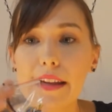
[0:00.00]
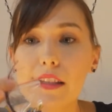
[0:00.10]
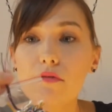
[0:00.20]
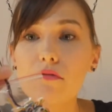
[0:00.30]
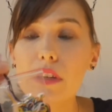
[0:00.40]

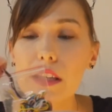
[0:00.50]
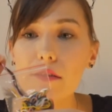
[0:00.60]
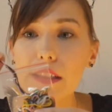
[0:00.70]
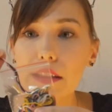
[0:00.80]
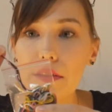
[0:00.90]
It's really,
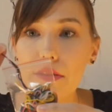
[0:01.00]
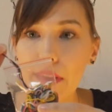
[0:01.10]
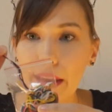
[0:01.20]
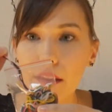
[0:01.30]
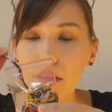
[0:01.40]
really
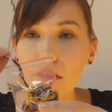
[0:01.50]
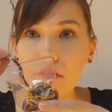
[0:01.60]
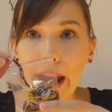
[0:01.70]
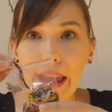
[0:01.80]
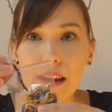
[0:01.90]
thick
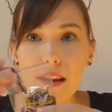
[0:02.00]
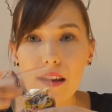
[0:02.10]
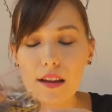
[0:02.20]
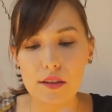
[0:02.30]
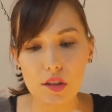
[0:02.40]
thread.
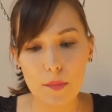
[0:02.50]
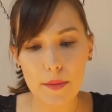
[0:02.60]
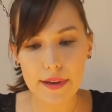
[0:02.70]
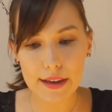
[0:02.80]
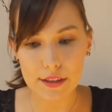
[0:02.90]
So
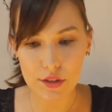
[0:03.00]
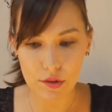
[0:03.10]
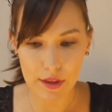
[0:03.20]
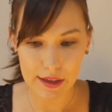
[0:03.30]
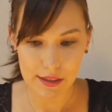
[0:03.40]
maybe I can
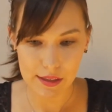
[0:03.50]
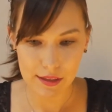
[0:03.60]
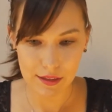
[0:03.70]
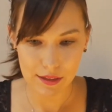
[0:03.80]
do this.